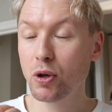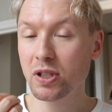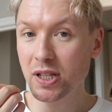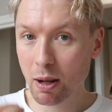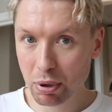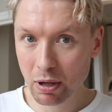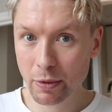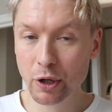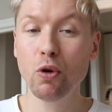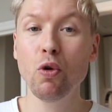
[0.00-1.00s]

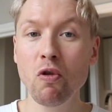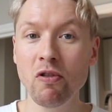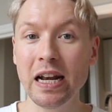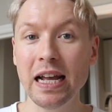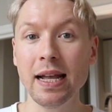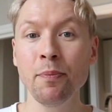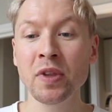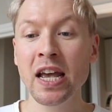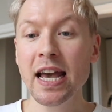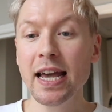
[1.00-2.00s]
supplement orally,
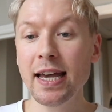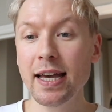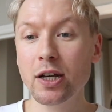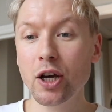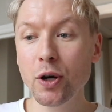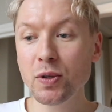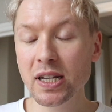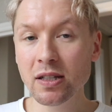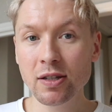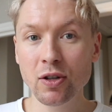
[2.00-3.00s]
it goes
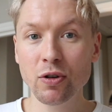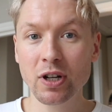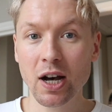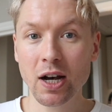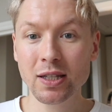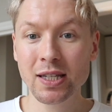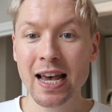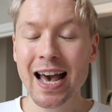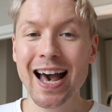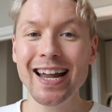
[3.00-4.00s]
into your gut
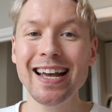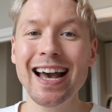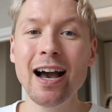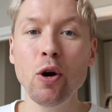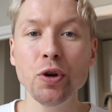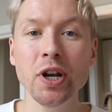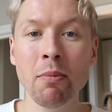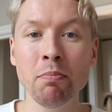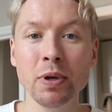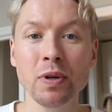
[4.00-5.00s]
and it
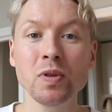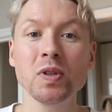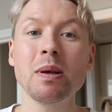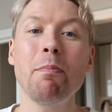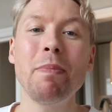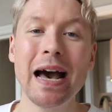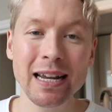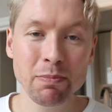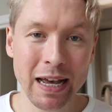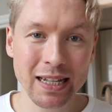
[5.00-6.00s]
outnumbers
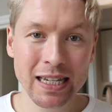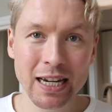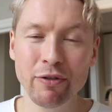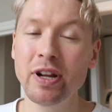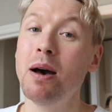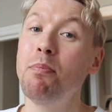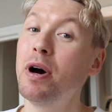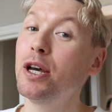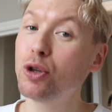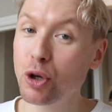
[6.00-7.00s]
bad bacteria
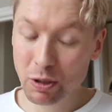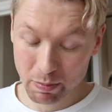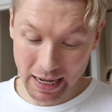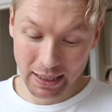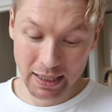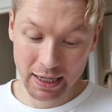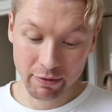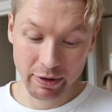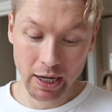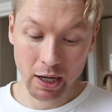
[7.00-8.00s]
by good
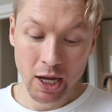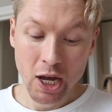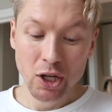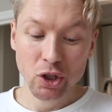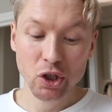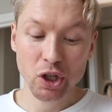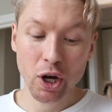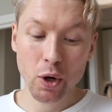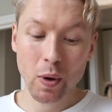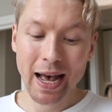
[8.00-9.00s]
bacteria.
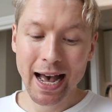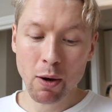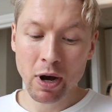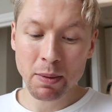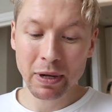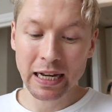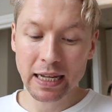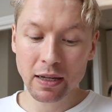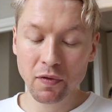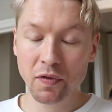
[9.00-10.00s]
So how I
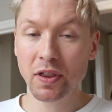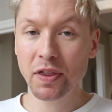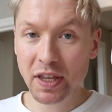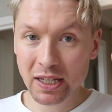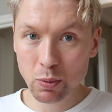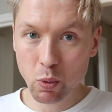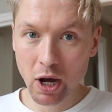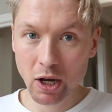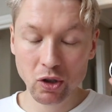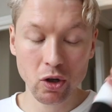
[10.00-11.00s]
believe this
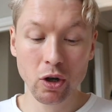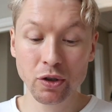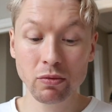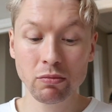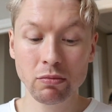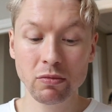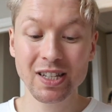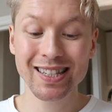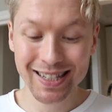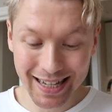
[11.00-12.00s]
works on
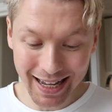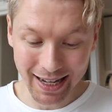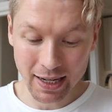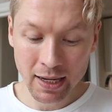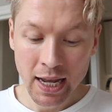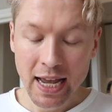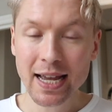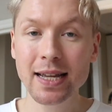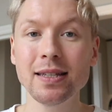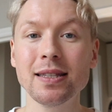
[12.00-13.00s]
the skin
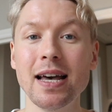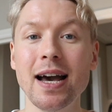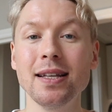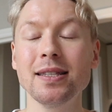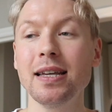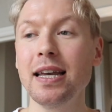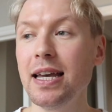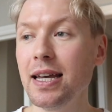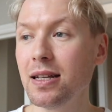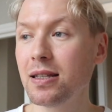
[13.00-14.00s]
is that
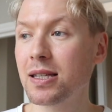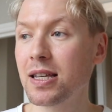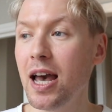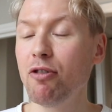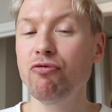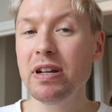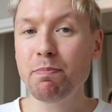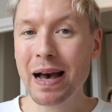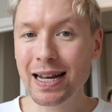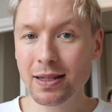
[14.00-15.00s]
it
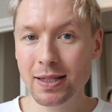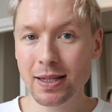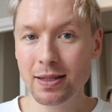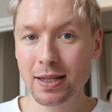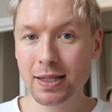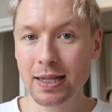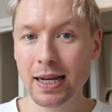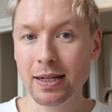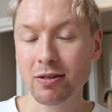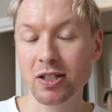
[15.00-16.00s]
rebalances the
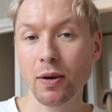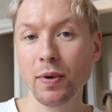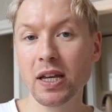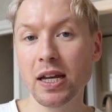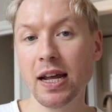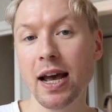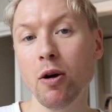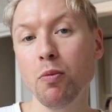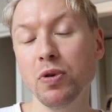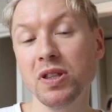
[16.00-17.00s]
skin. So it can
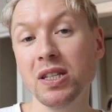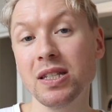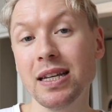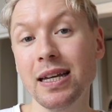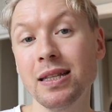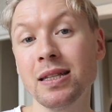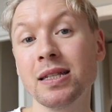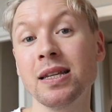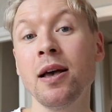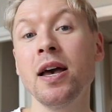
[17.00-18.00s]
help with the
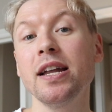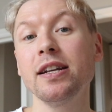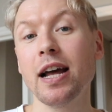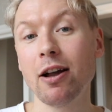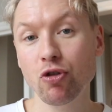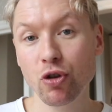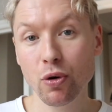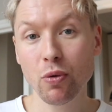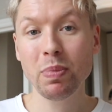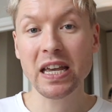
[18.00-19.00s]
skin's
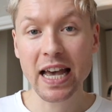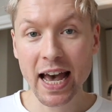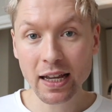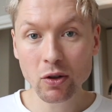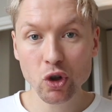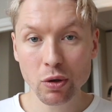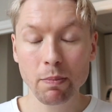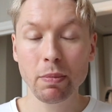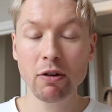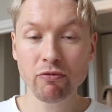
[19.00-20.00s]
natural
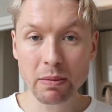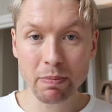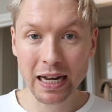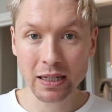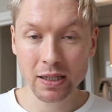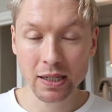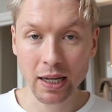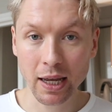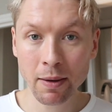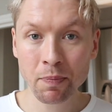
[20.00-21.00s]
pH by
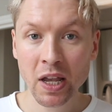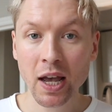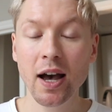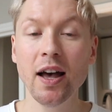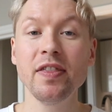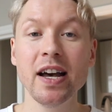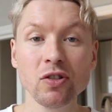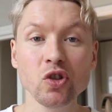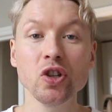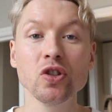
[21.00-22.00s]
rebalancing it. And
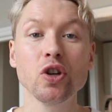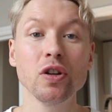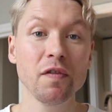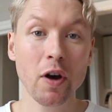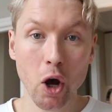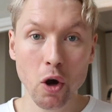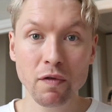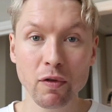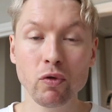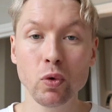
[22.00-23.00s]
that's just good for
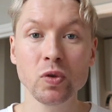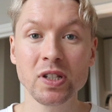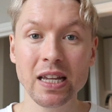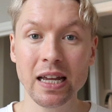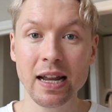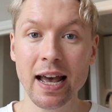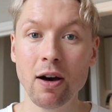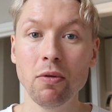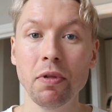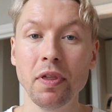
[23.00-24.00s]
overall skin
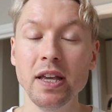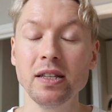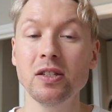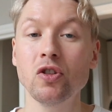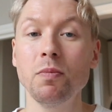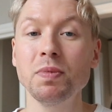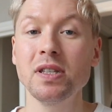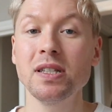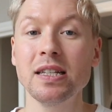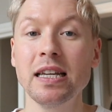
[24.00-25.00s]
health. It stops
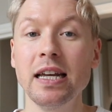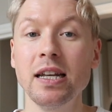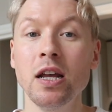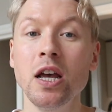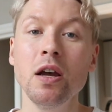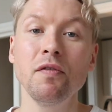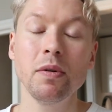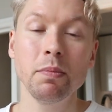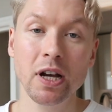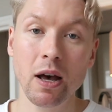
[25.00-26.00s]
the skin
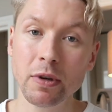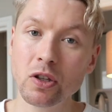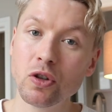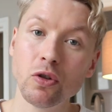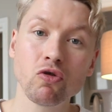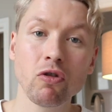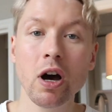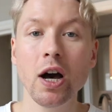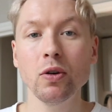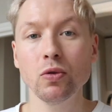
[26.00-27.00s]
from becoming too
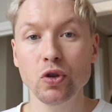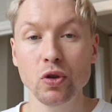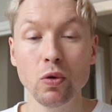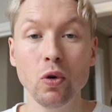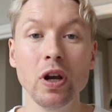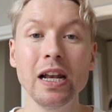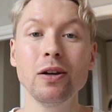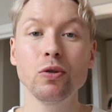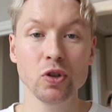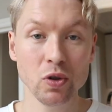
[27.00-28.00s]
dry or too oily
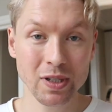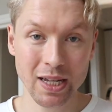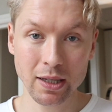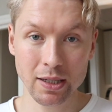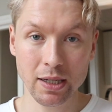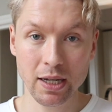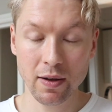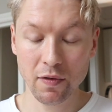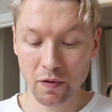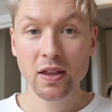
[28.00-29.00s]
or too
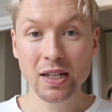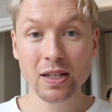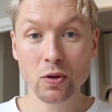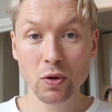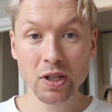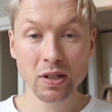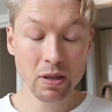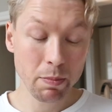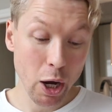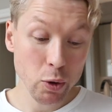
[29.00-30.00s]
sensitive. This is also
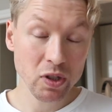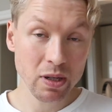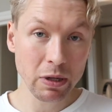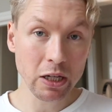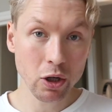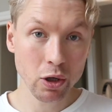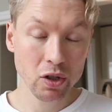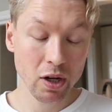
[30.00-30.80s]
supposed to be good